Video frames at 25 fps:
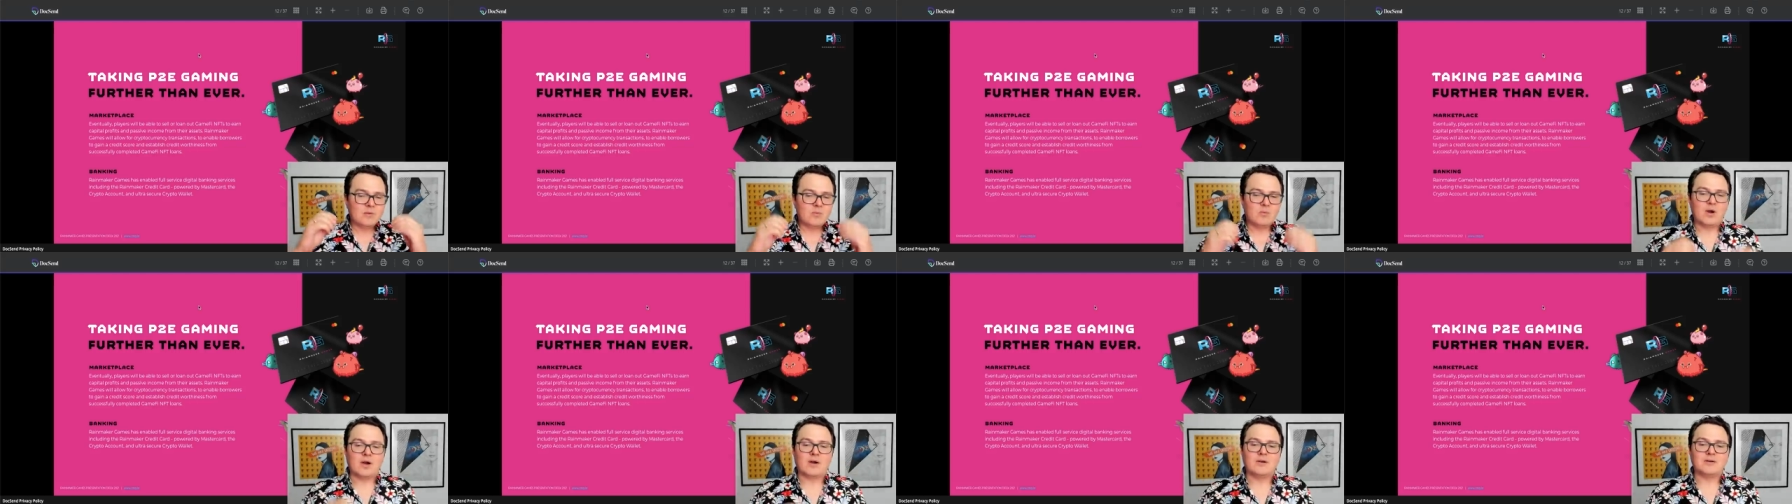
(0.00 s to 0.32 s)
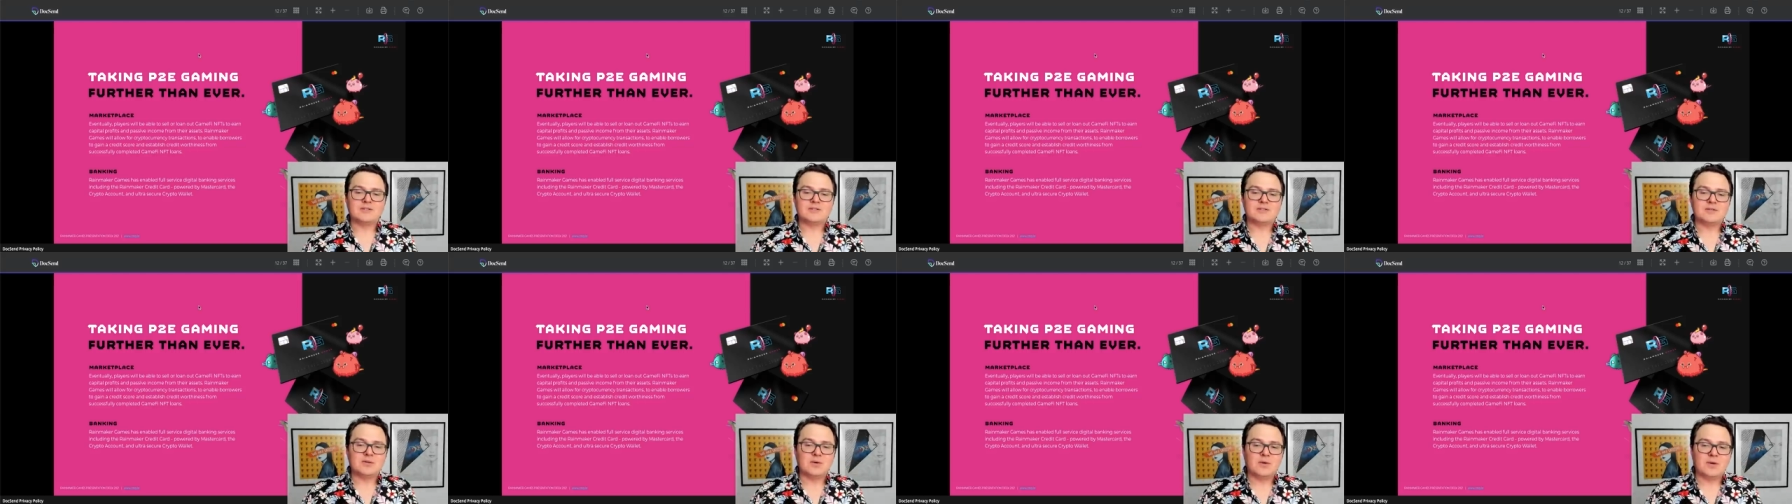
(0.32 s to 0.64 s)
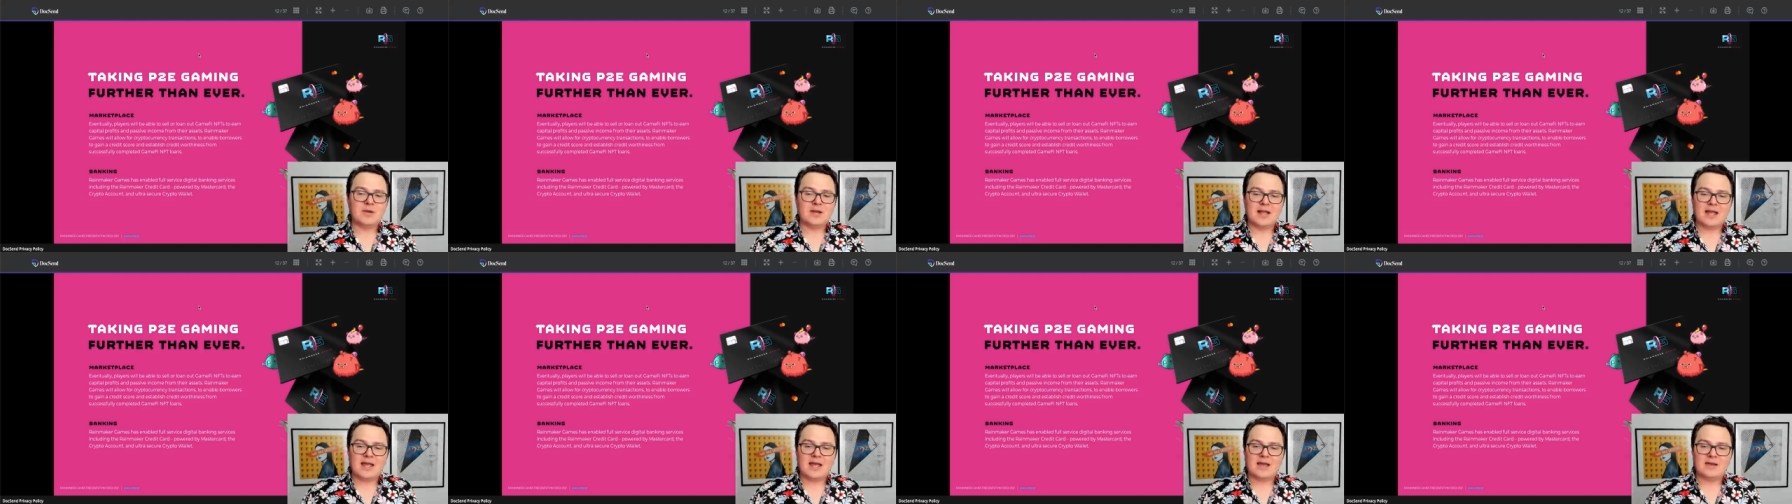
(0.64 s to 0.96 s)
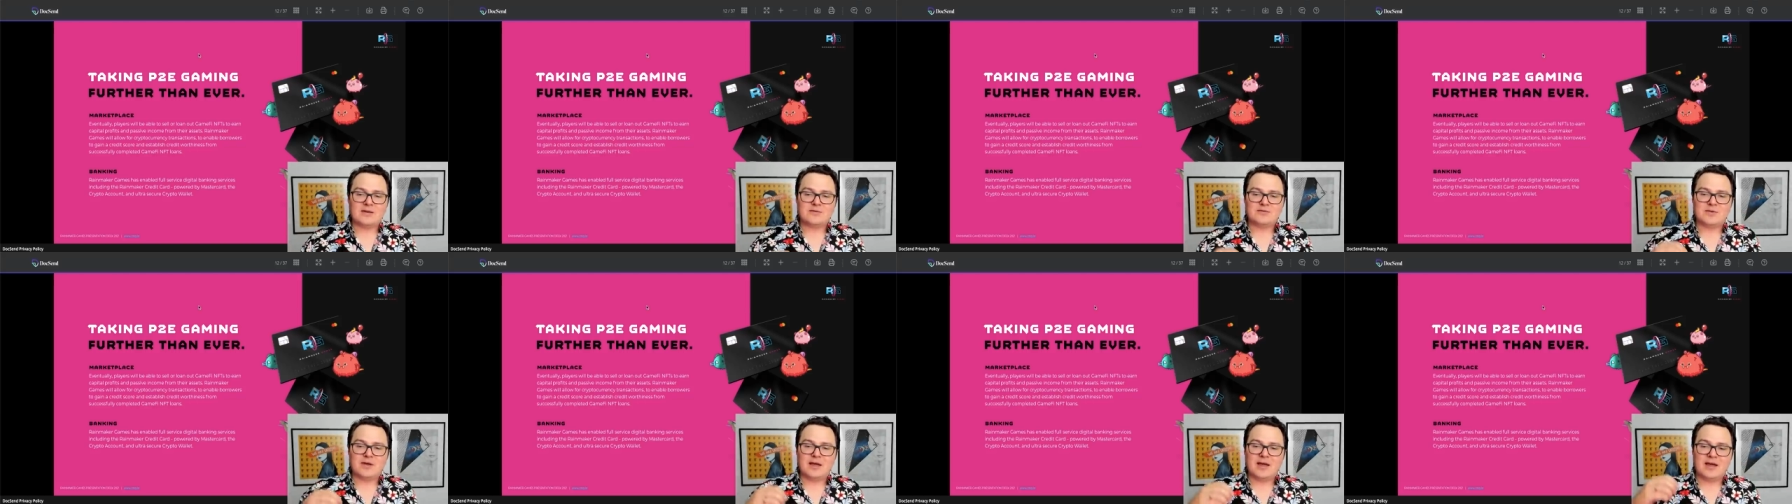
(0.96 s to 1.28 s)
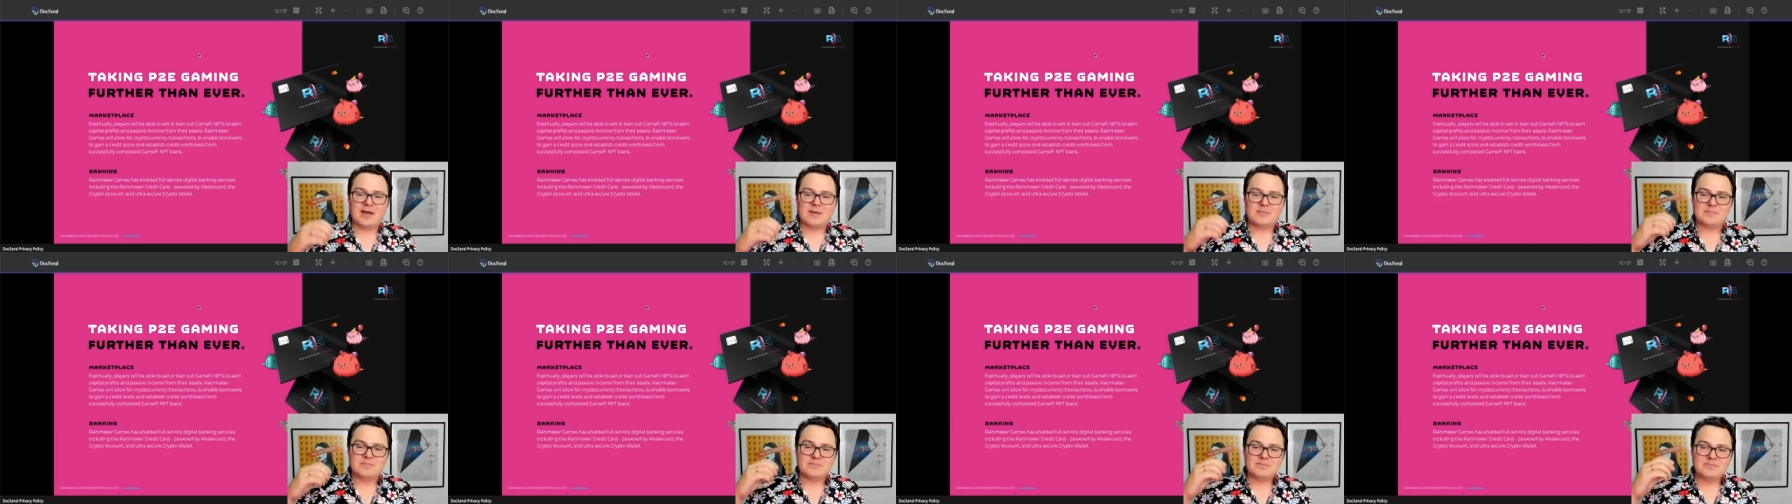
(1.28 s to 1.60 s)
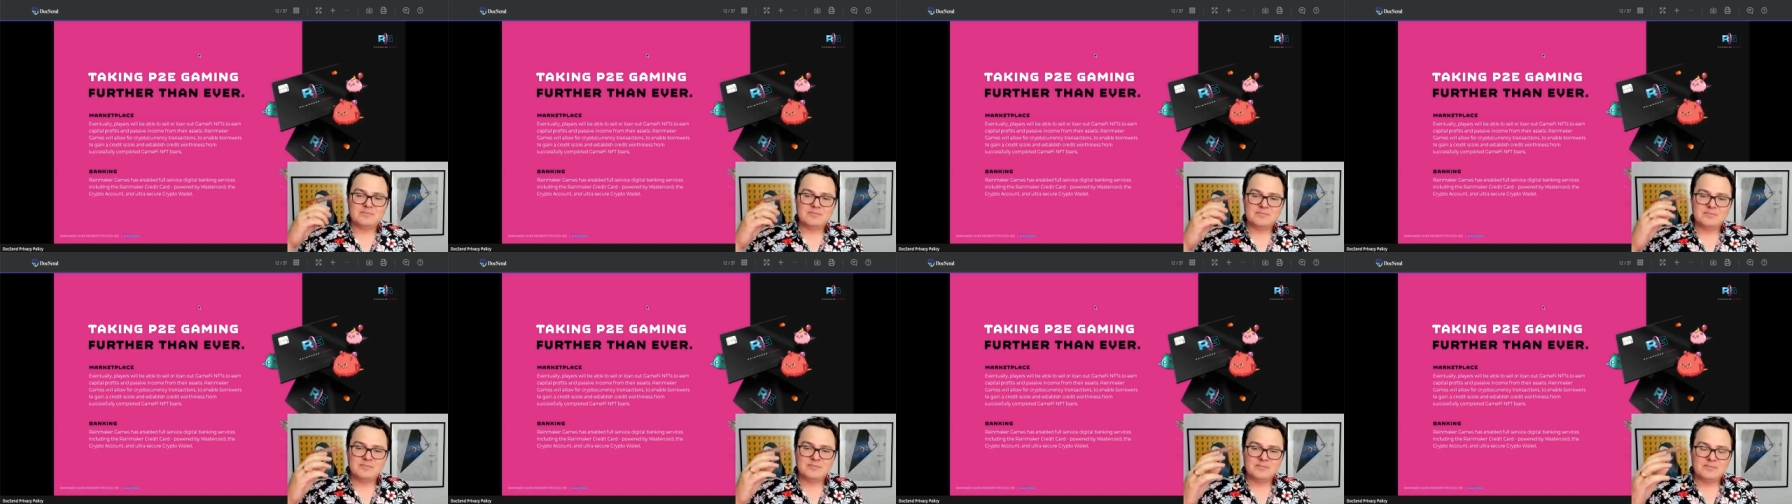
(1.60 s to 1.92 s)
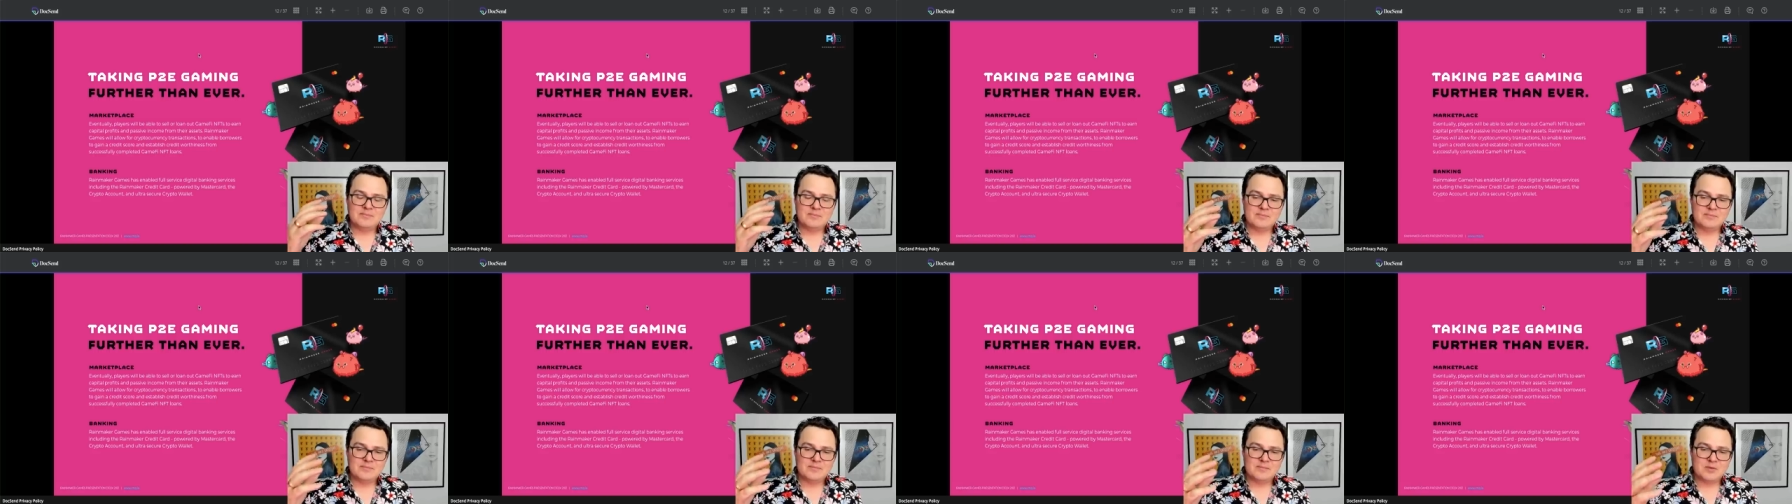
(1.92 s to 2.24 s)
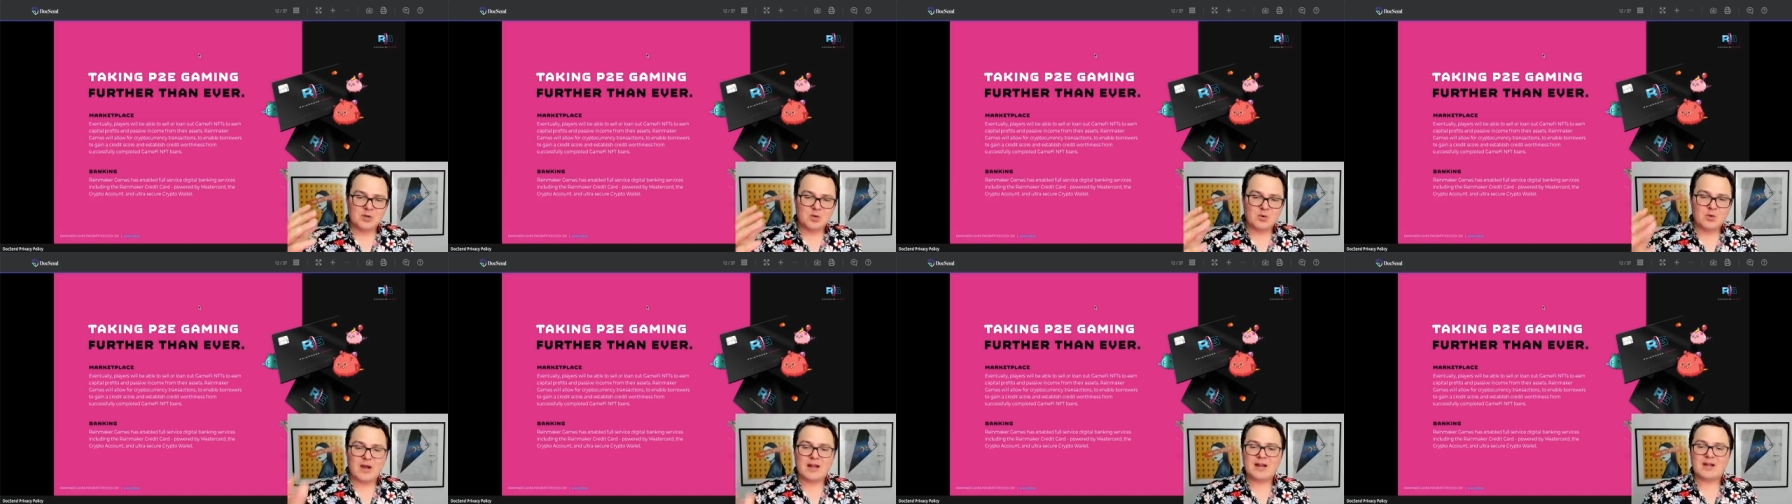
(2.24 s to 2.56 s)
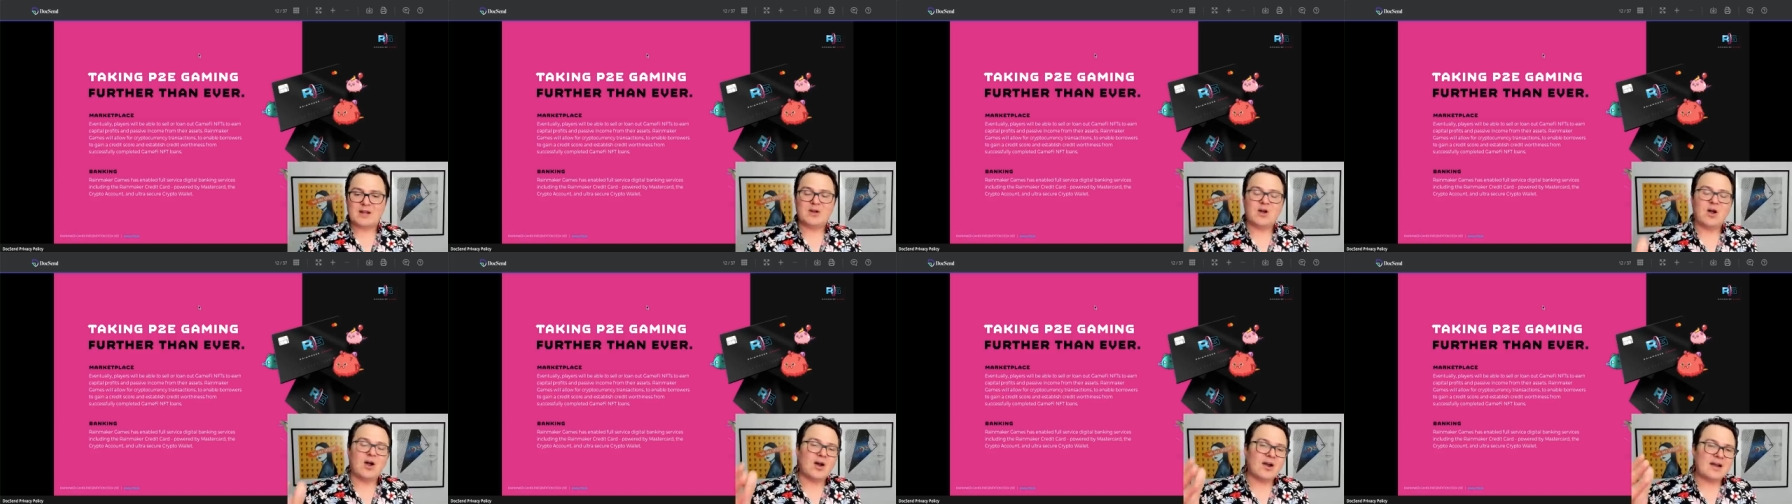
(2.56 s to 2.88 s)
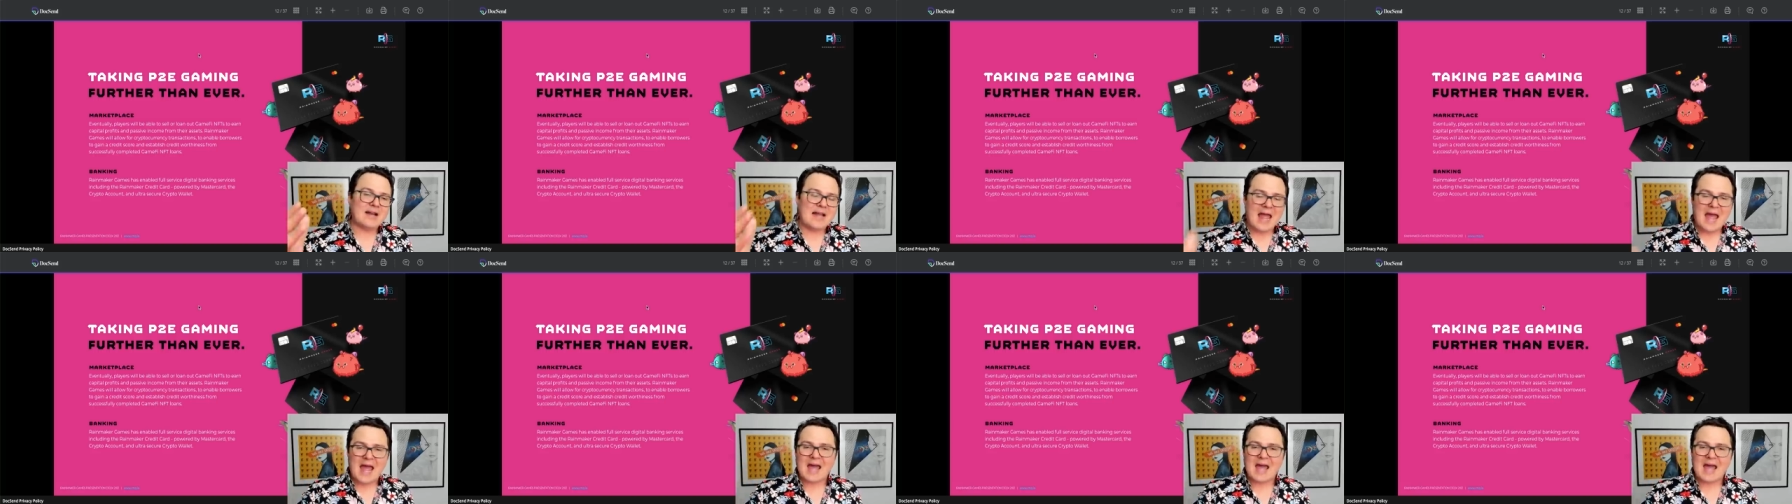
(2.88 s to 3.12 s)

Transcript: We're also going to have um, credit card